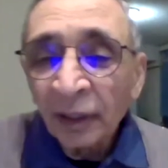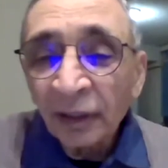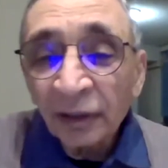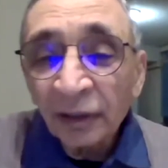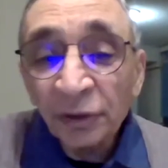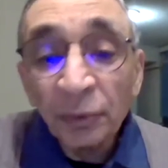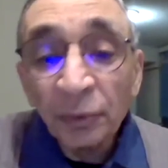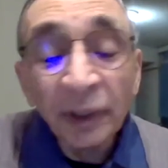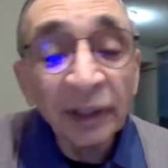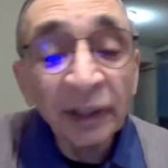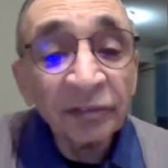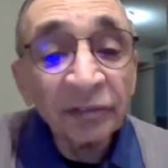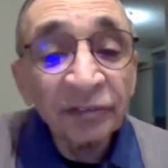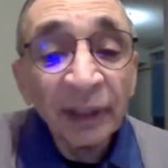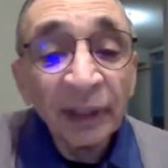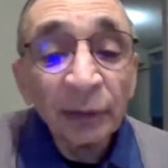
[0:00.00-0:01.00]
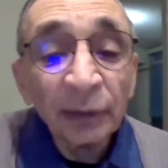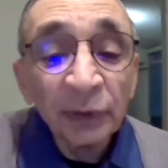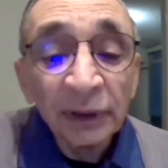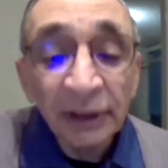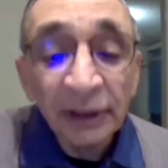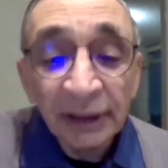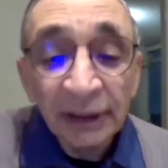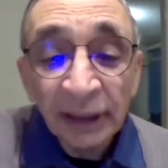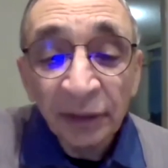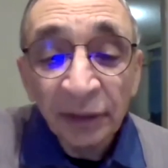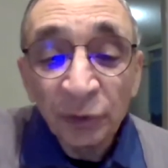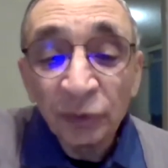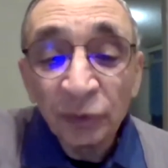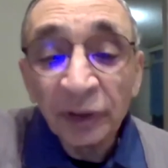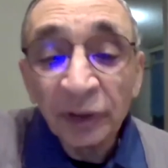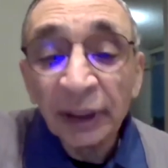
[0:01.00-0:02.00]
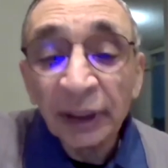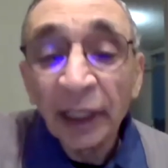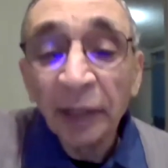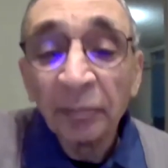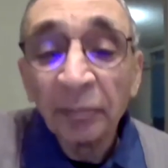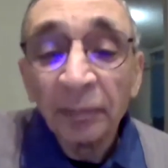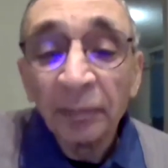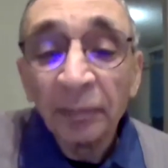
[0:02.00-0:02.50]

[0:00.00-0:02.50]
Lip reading: So what I found is that over time,